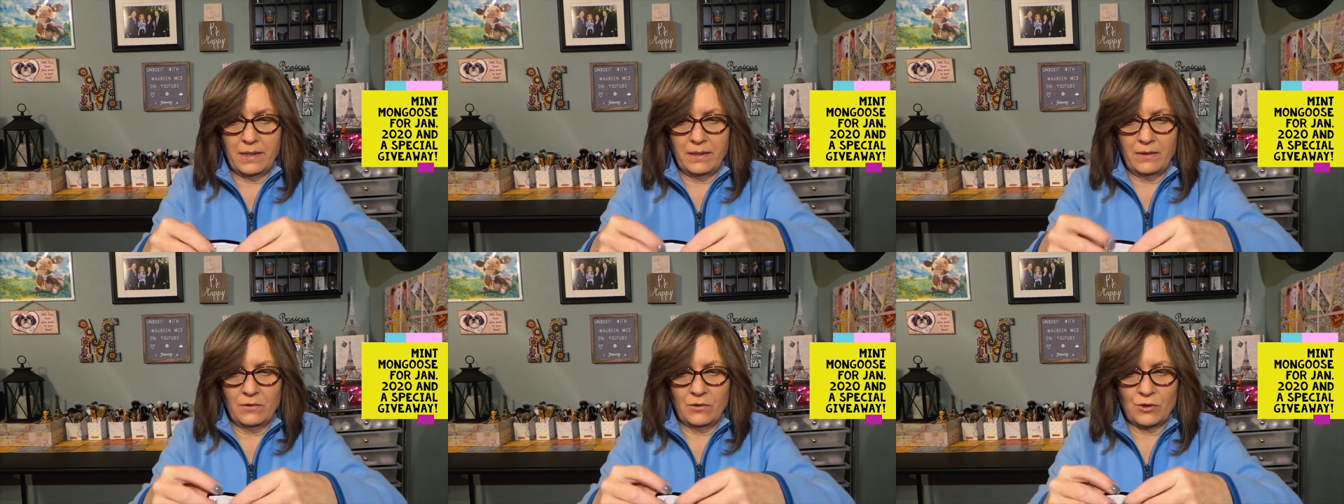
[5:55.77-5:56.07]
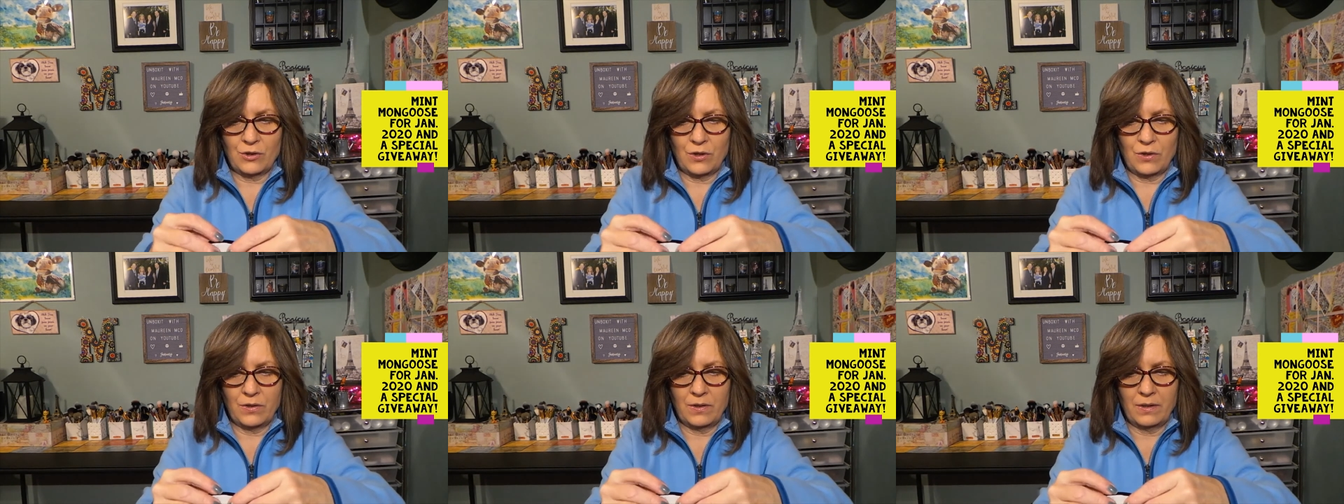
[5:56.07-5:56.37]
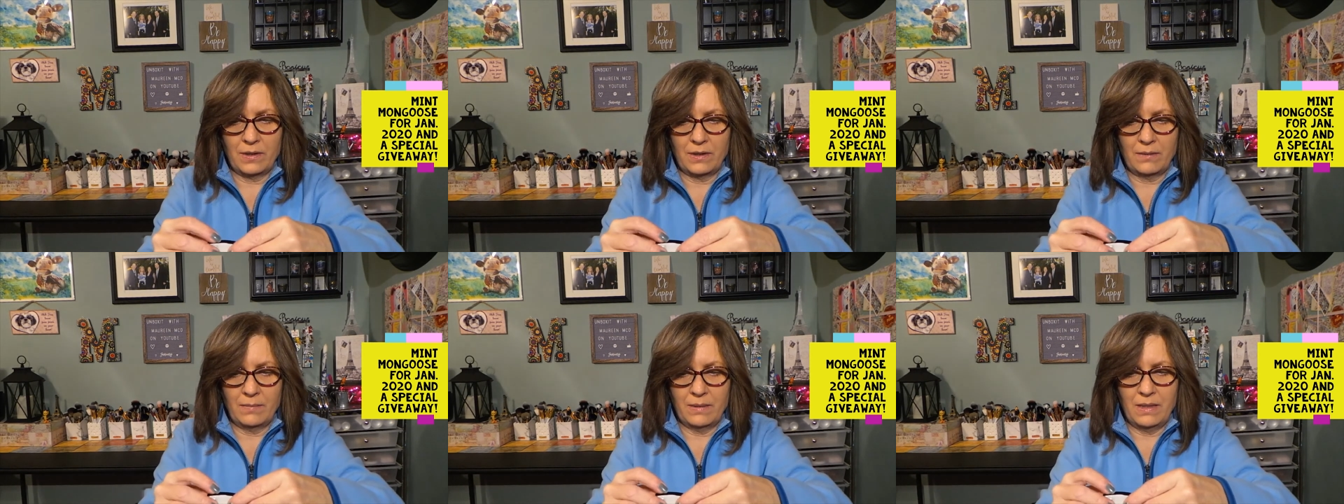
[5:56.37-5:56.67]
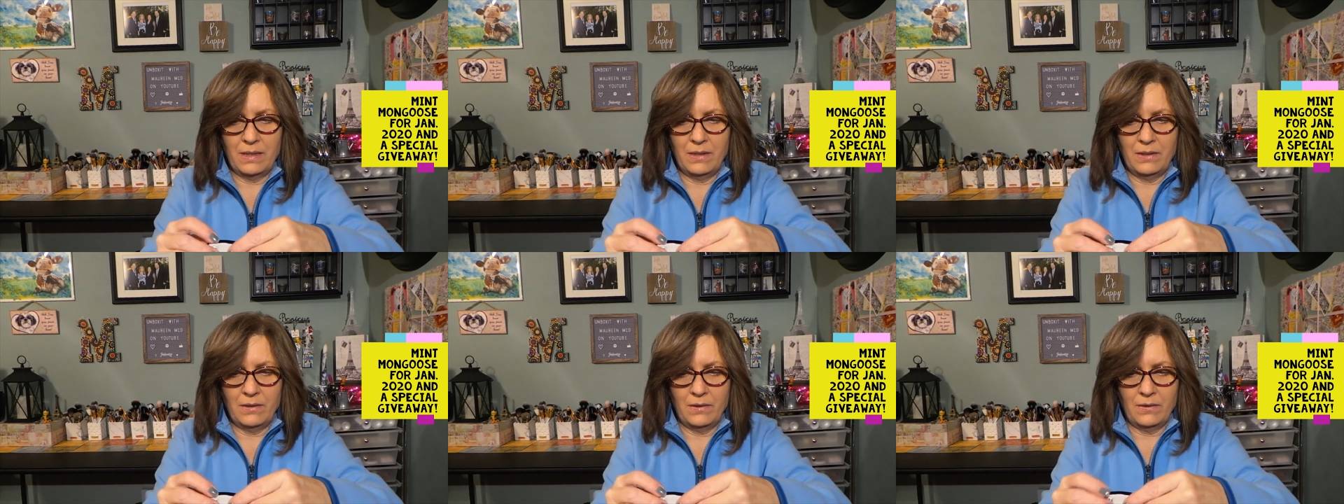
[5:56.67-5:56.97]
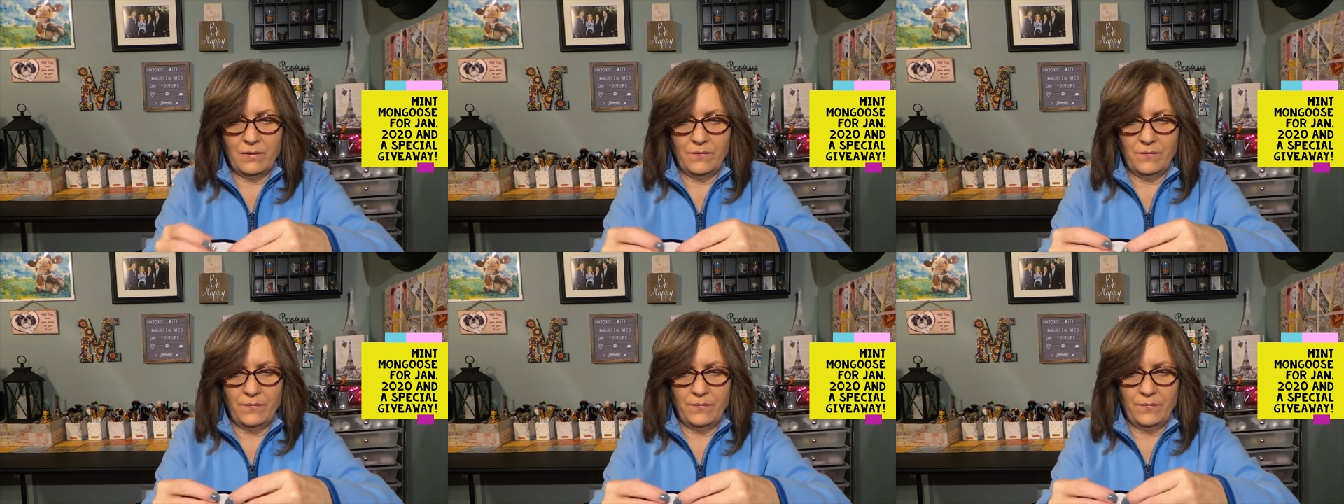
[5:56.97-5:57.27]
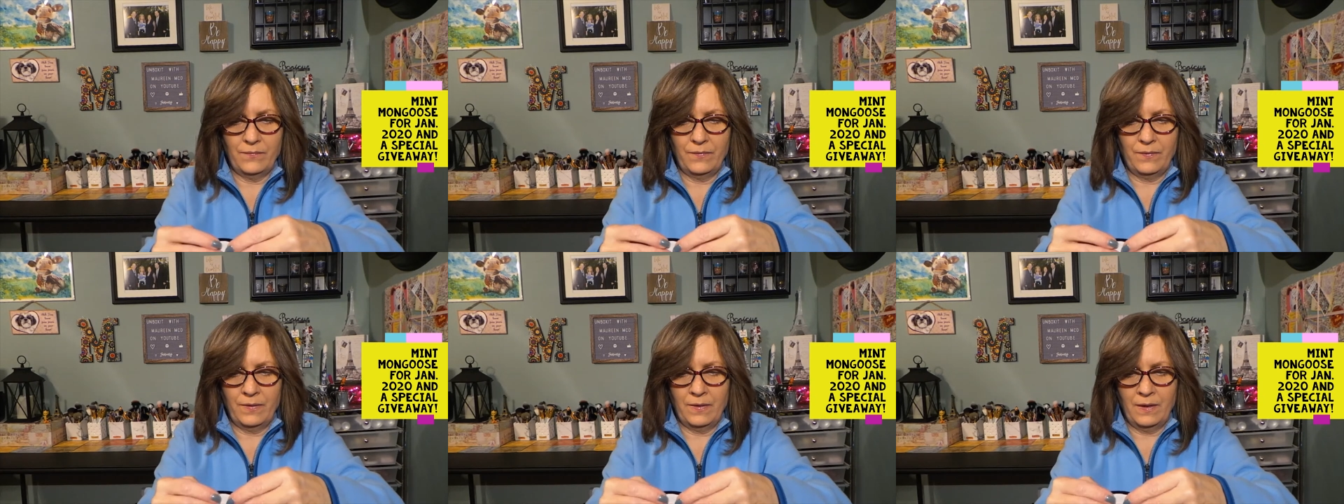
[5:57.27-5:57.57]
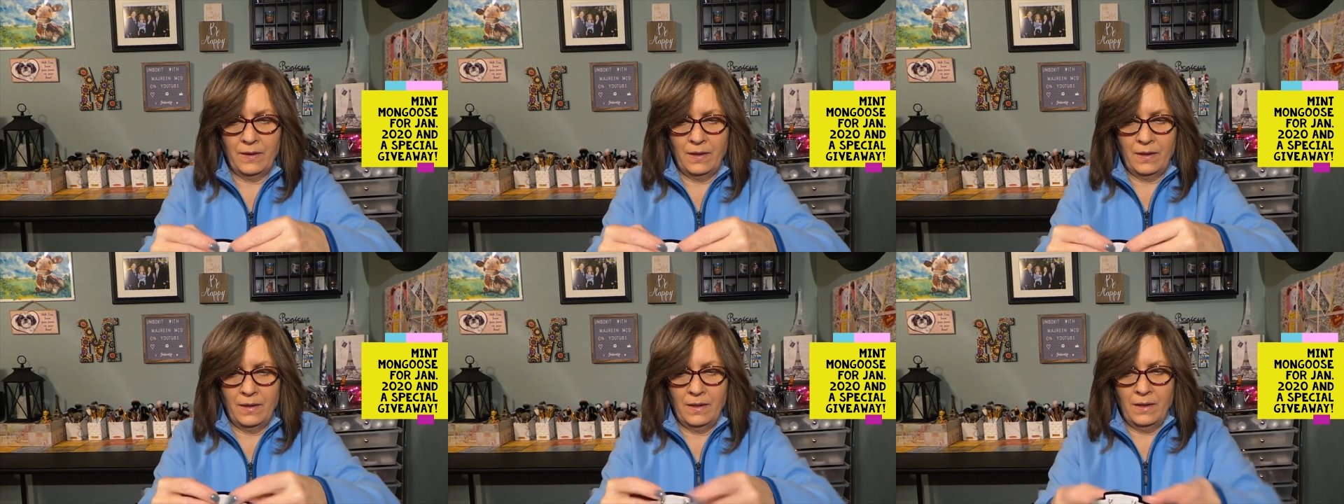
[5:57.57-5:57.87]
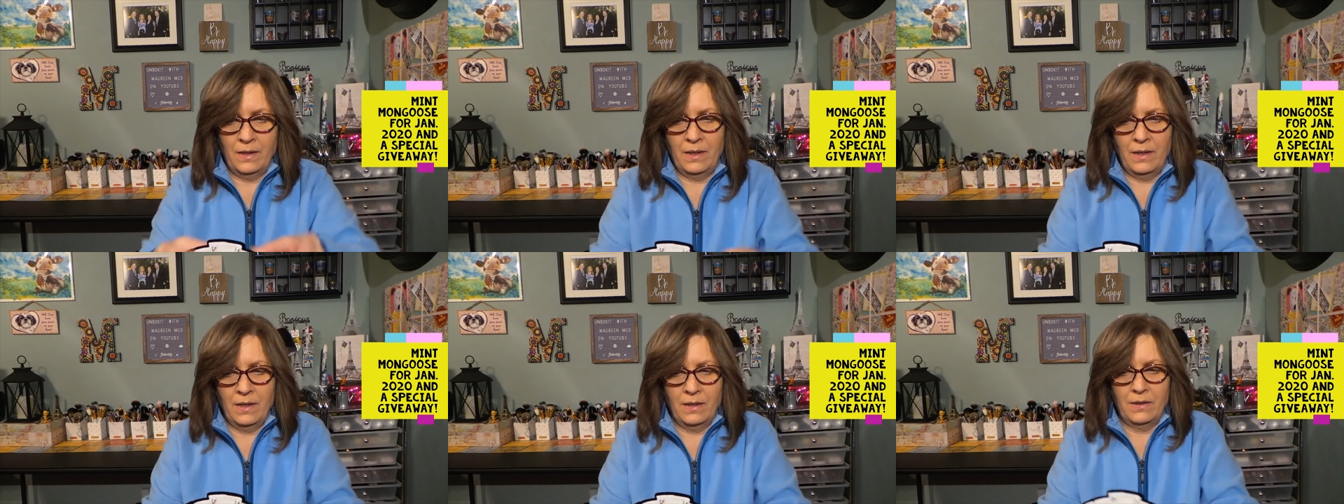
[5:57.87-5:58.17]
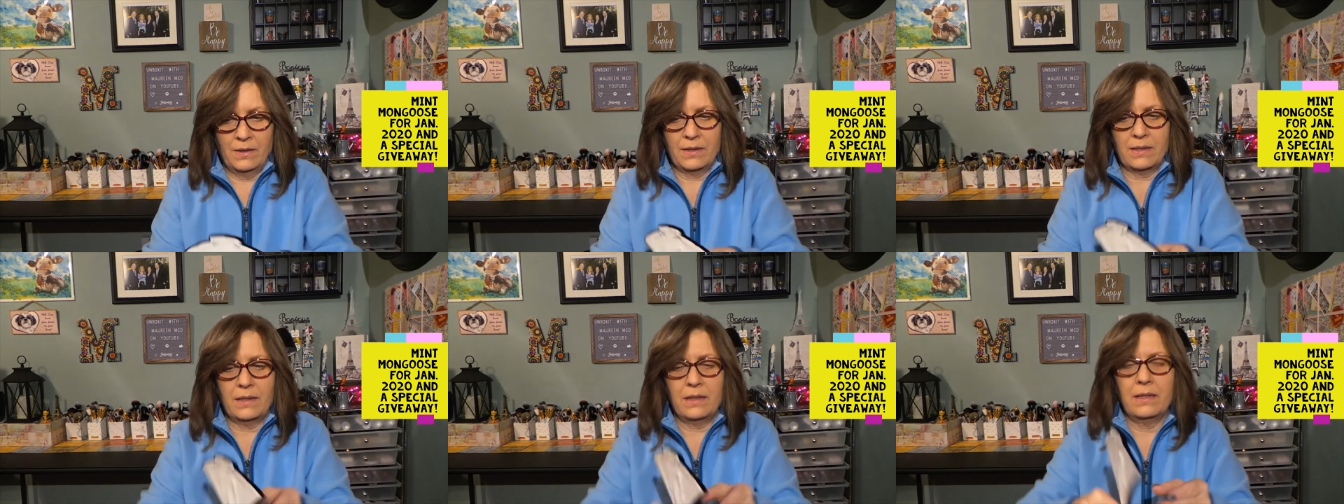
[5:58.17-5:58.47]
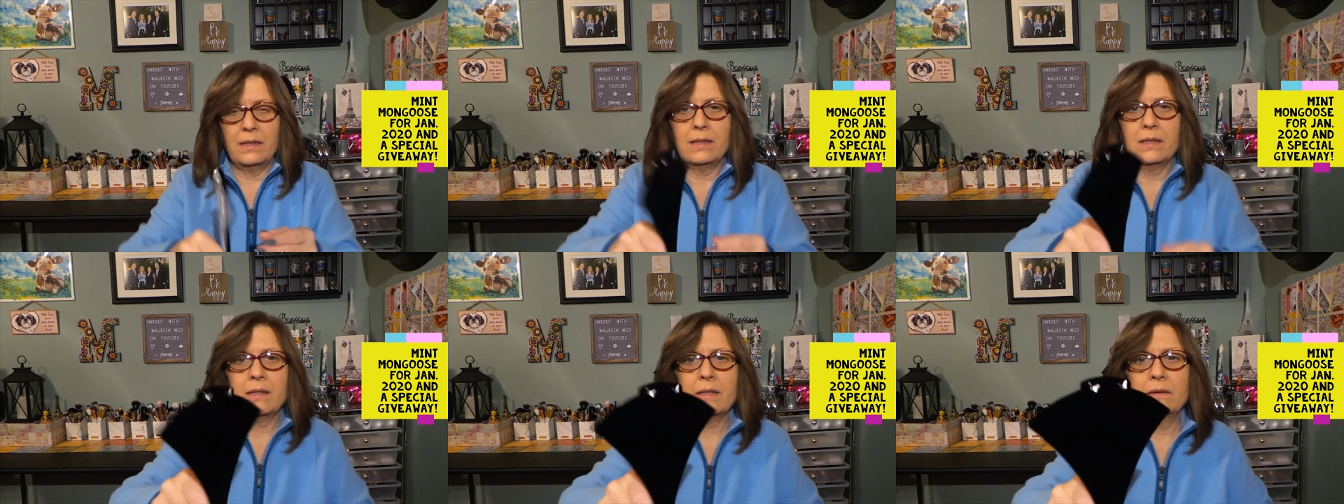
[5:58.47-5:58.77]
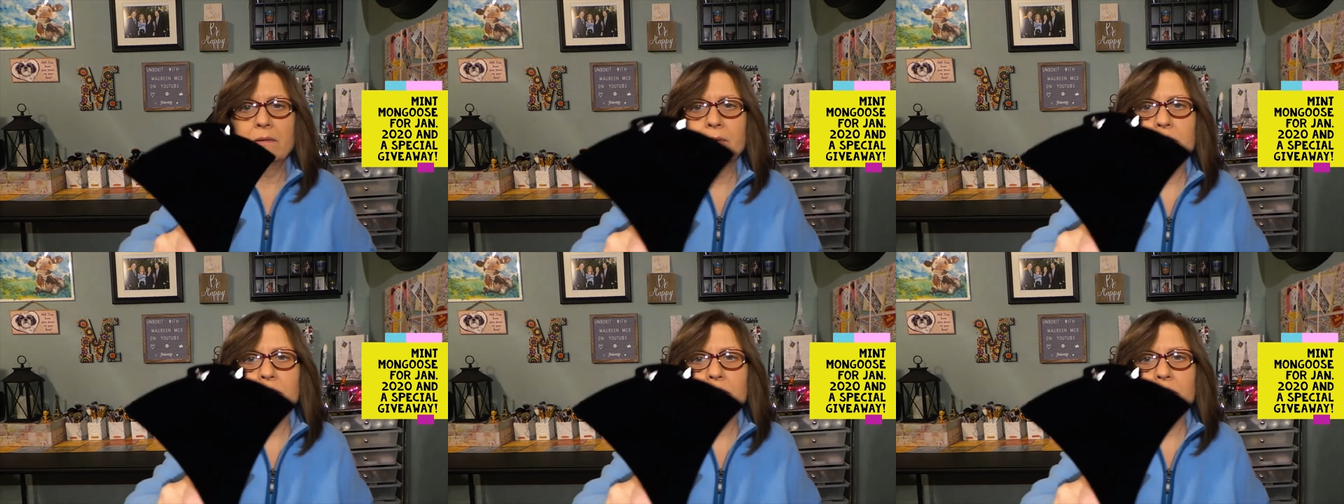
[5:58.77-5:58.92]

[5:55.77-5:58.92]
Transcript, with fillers: and I'll show you them here because it is a